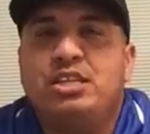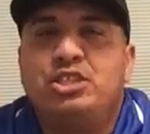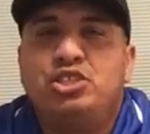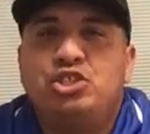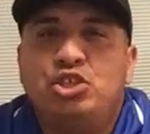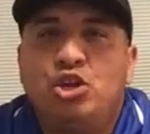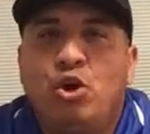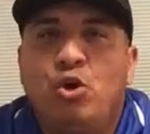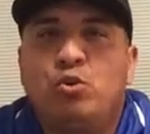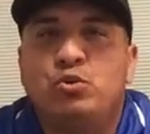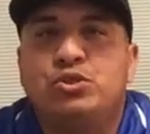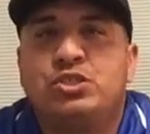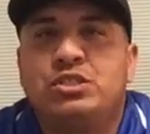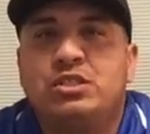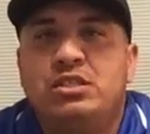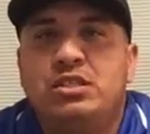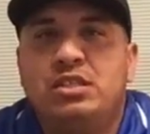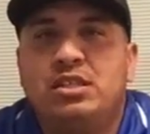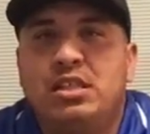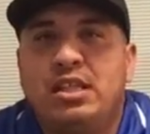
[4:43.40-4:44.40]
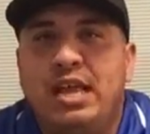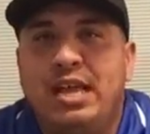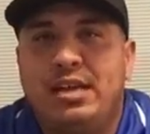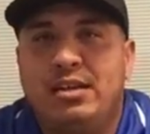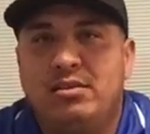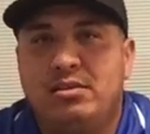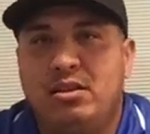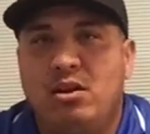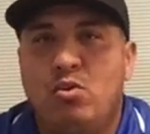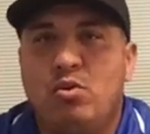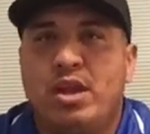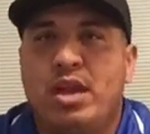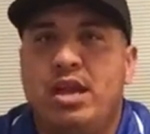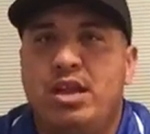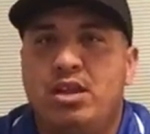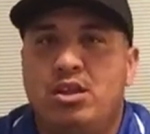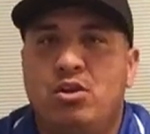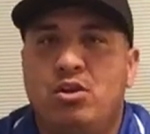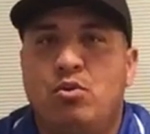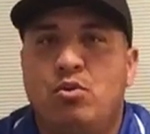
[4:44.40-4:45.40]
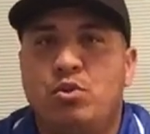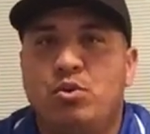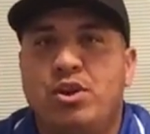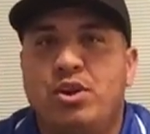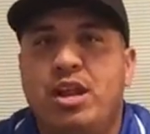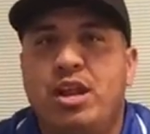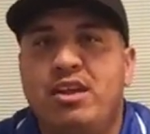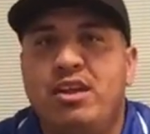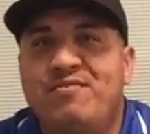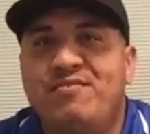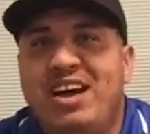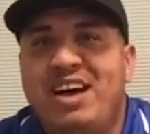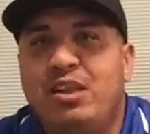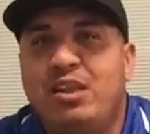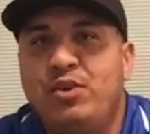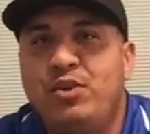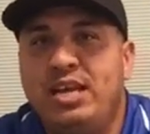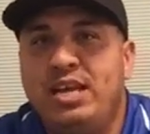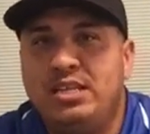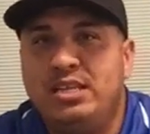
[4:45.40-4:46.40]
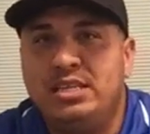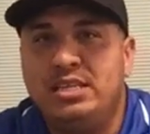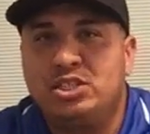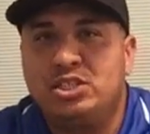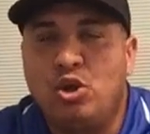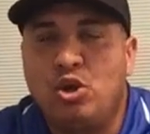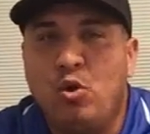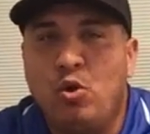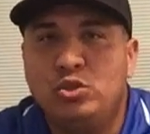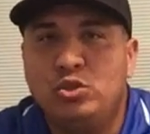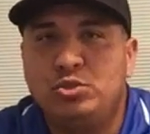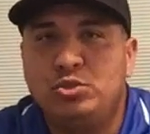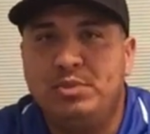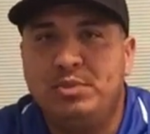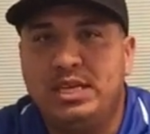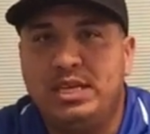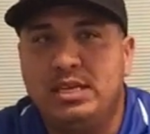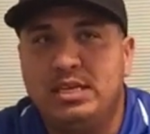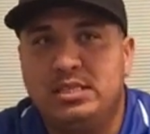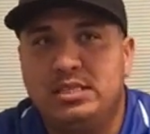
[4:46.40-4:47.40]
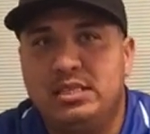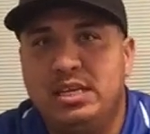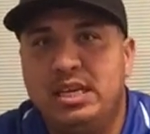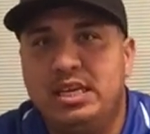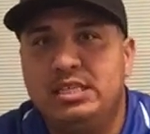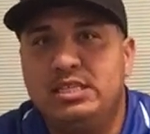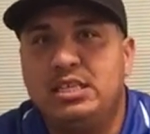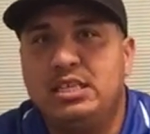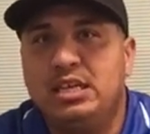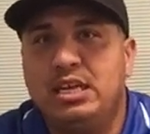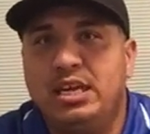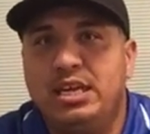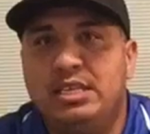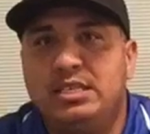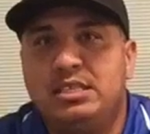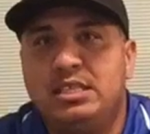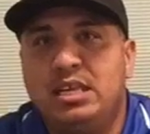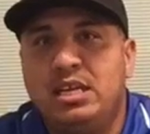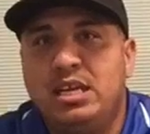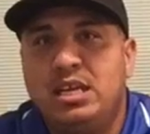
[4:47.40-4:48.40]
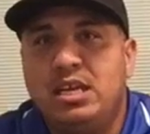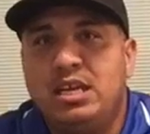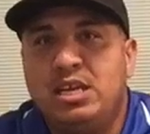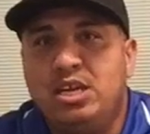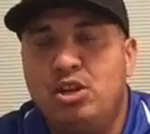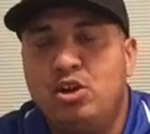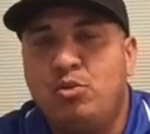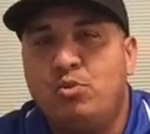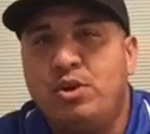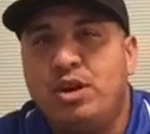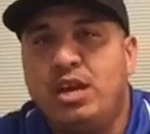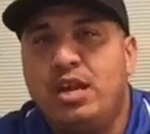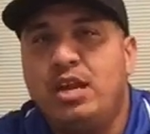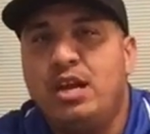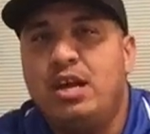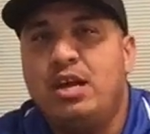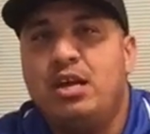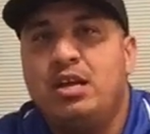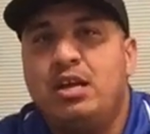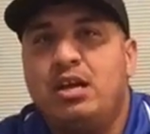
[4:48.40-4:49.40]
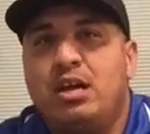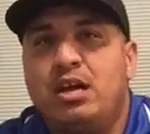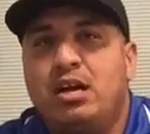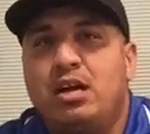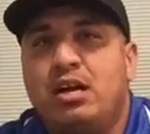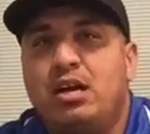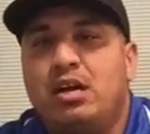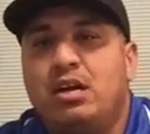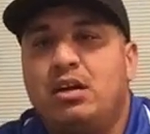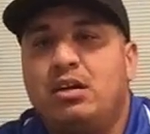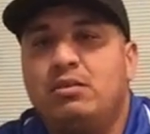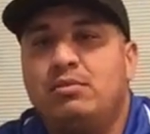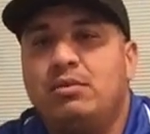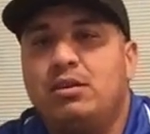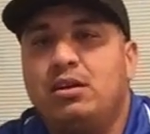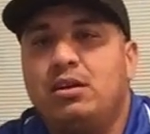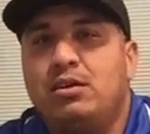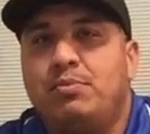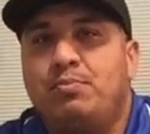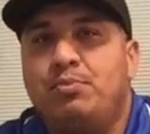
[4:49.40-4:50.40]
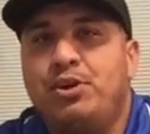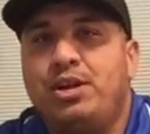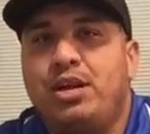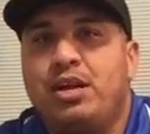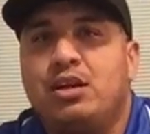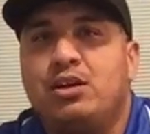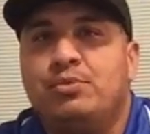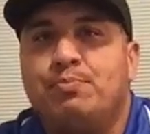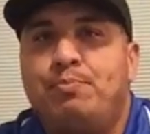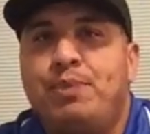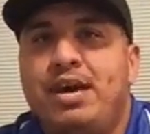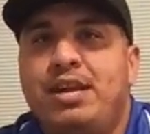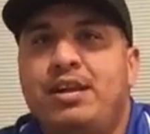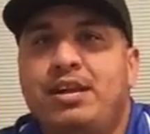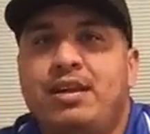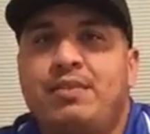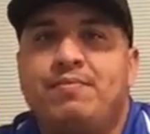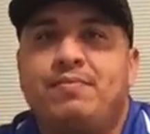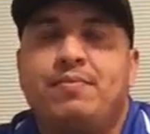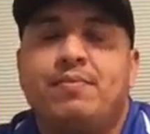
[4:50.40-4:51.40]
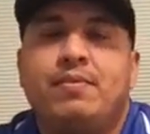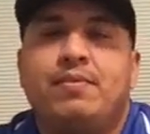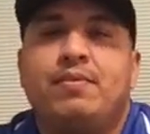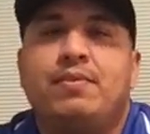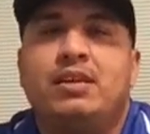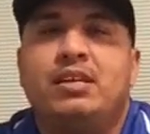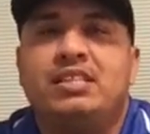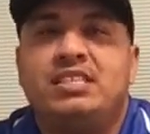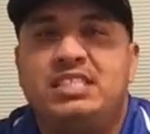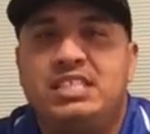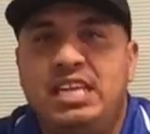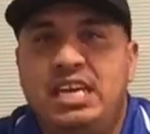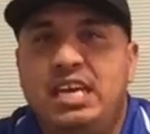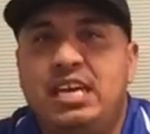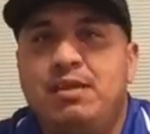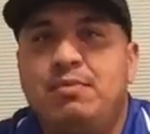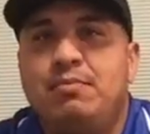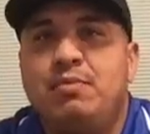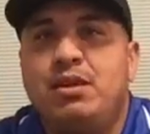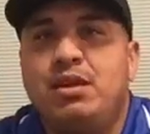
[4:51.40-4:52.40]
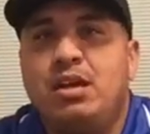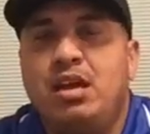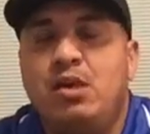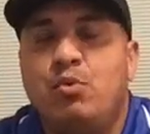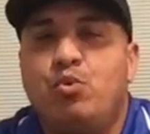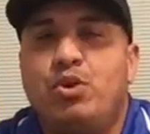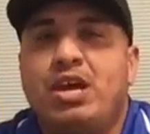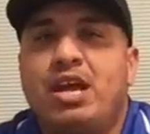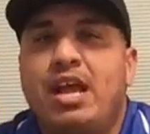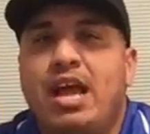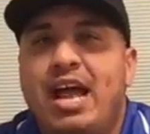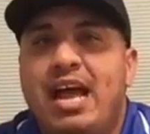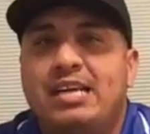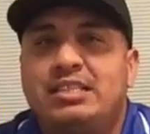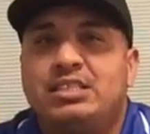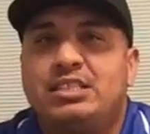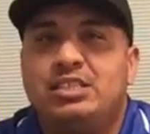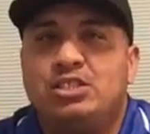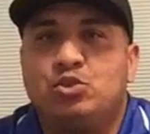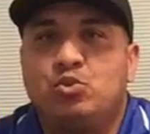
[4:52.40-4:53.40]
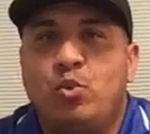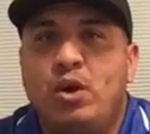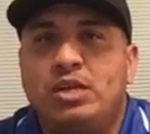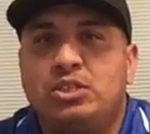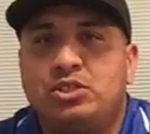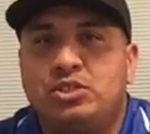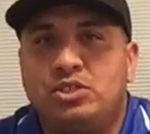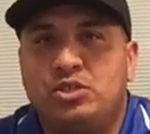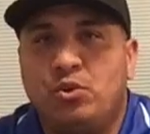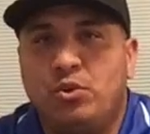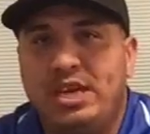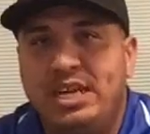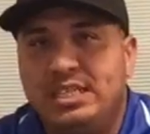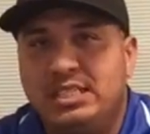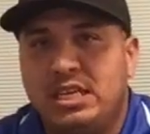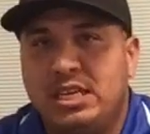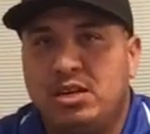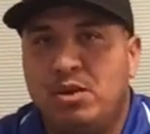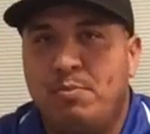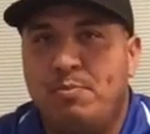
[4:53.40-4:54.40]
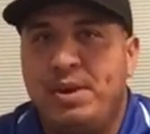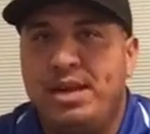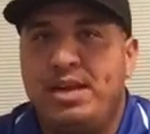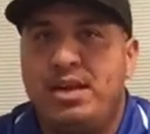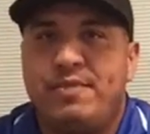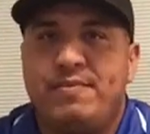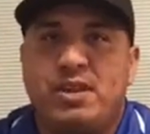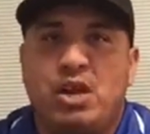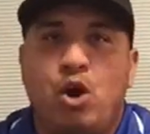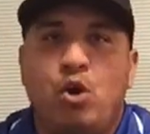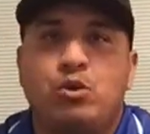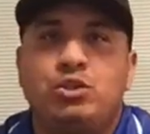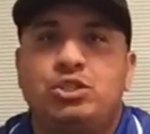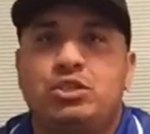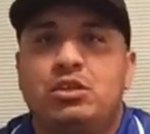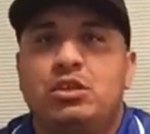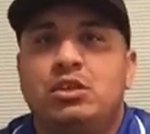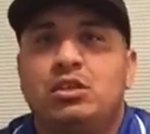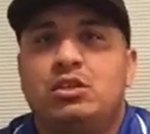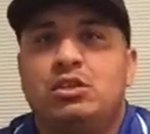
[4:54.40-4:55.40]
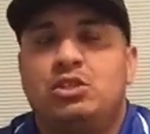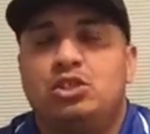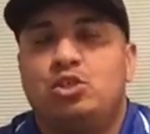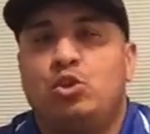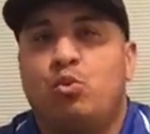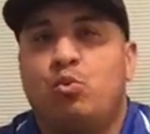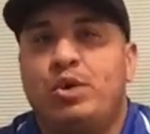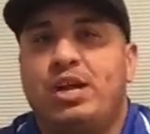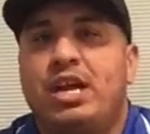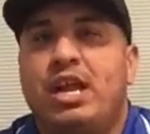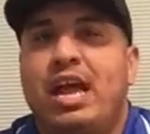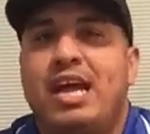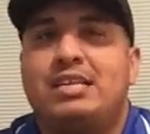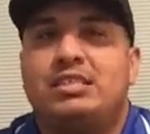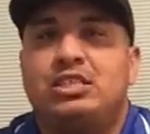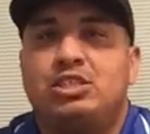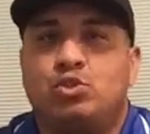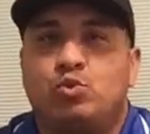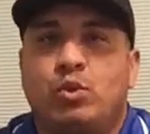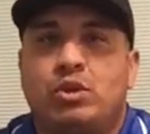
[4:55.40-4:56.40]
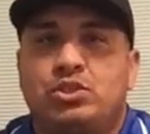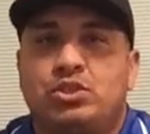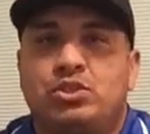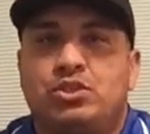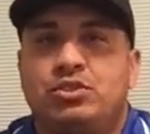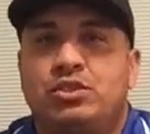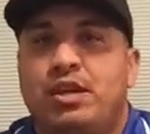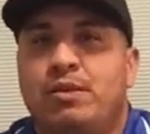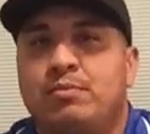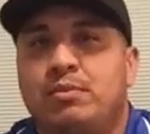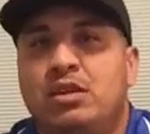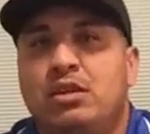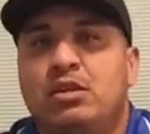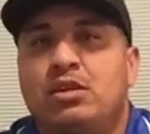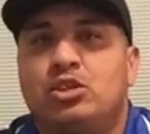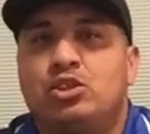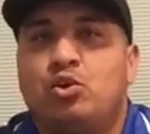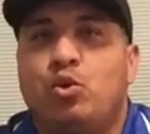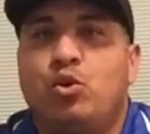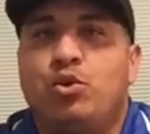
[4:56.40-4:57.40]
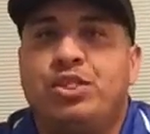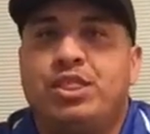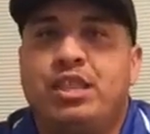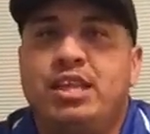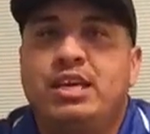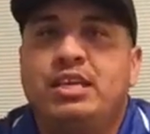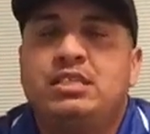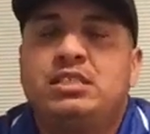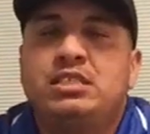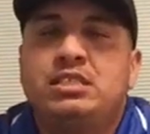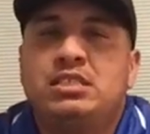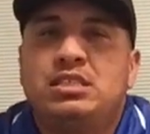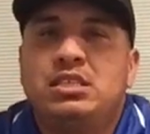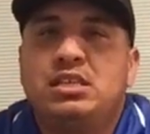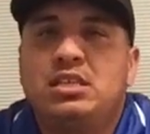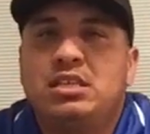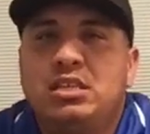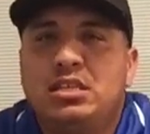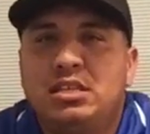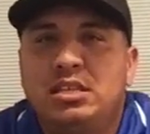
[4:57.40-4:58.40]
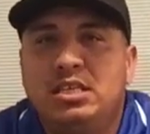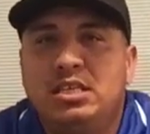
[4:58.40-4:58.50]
chose, like, okay, we're gonna evaluate this coach because he's we're gonna put a competitive team, and we're gonna ask this question. So he's a competitive coach, so we're gonna ask this question to them. So this